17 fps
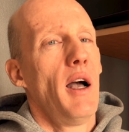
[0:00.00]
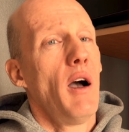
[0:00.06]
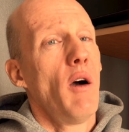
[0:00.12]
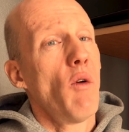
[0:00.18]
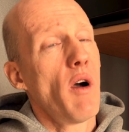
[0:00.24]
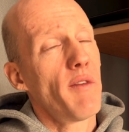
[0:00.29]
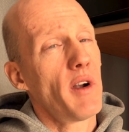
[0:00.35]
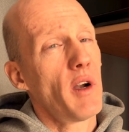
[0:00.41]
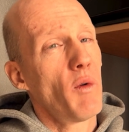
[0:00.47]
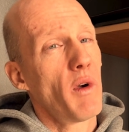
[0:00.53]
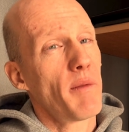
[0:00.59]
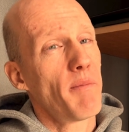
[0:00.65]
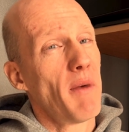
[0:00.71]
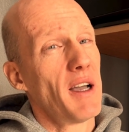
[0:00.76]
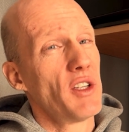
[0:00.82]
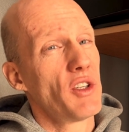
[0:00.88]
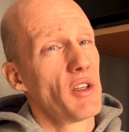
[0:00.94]
However, with
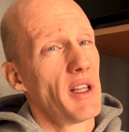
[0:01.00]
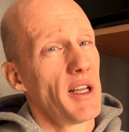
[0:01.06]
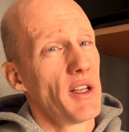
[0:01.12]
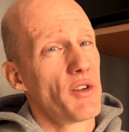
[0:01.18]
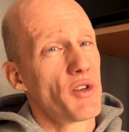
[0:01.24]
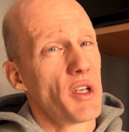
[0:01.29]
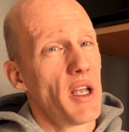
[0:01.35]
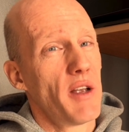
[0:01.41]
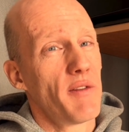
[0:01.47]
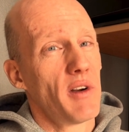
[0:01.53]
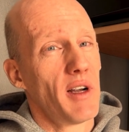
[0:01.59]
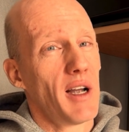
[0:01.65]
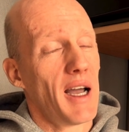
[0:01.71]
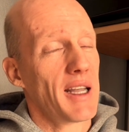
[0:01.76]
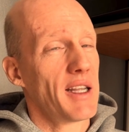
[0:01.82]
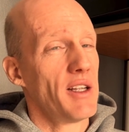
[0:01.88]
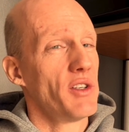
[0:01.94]
my Gillette shaver,
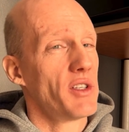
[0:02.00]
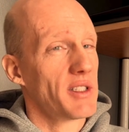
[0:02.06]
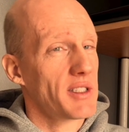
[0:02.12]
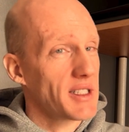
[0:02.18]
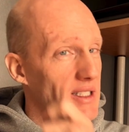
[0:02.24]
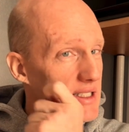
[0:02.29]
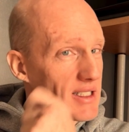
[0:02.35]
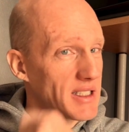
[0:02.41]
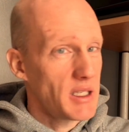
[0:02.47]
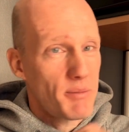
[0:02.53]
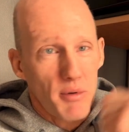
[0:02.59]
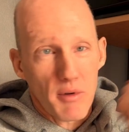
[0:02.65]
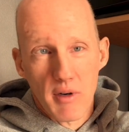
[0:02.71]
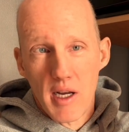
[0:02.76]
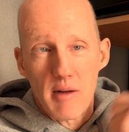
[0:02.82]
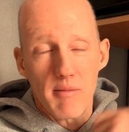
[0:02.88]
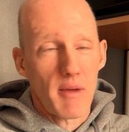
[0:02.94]
I can just zip
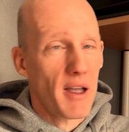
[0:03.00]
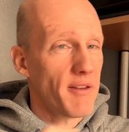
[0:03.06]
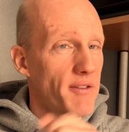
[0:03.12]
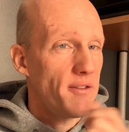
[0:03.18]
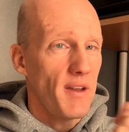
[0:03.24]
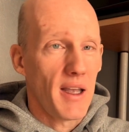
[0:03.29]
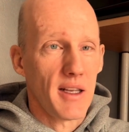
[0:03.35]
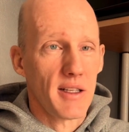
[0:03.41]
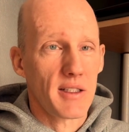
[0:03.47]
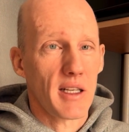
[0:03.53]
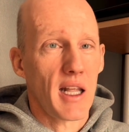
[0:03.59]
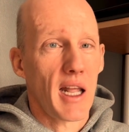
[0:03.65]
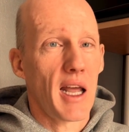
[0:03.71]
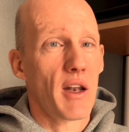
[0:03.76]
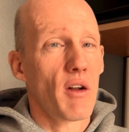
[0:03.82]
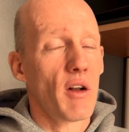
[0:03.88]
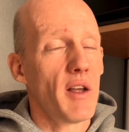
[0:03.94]
around my face and
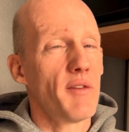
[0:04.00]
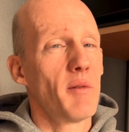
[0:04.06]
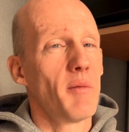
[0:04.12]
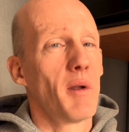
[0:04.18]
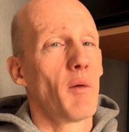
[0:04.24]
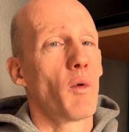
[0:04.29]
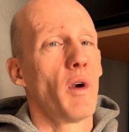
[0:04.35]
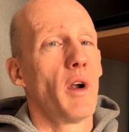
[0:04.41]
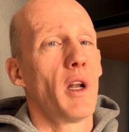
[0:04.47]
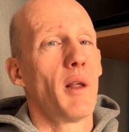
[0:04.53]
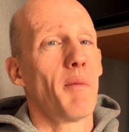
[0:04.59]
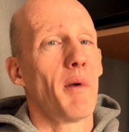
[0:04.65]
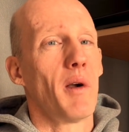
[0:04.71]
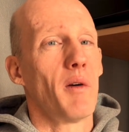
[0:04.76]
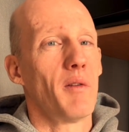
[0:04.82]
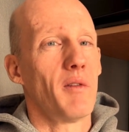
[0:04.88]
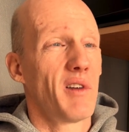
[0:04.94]
I don't have to be worried
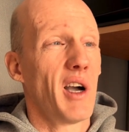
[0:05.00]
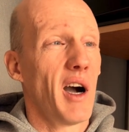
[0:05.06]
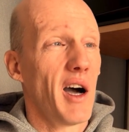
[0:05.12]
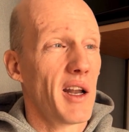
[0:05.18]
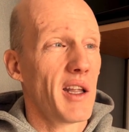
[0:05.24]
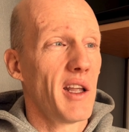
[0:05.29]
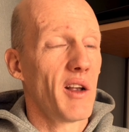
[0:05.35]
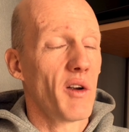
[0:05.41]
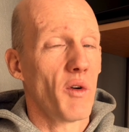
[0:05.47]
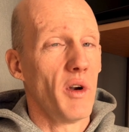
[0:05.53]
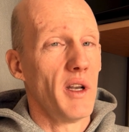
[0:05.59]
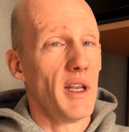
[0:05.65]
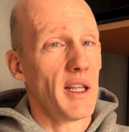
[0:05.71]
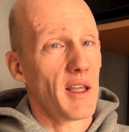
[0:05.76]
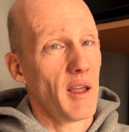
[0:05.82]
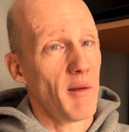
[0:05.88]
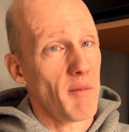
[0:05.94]
about cutting or
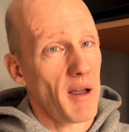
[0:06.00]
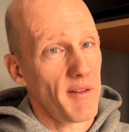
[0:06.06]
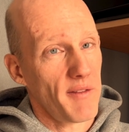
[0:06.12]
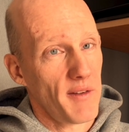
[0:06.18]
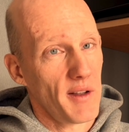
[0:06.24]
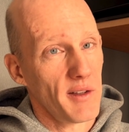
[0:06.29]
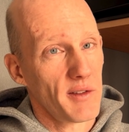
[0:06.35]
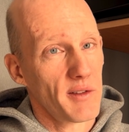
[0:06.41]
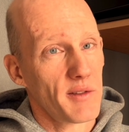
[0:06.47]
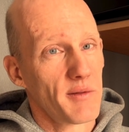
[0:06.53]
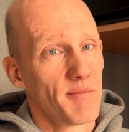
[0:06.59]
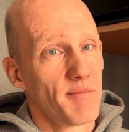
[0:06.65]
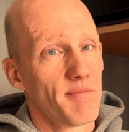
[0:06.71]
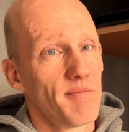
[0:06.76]
nicking my face.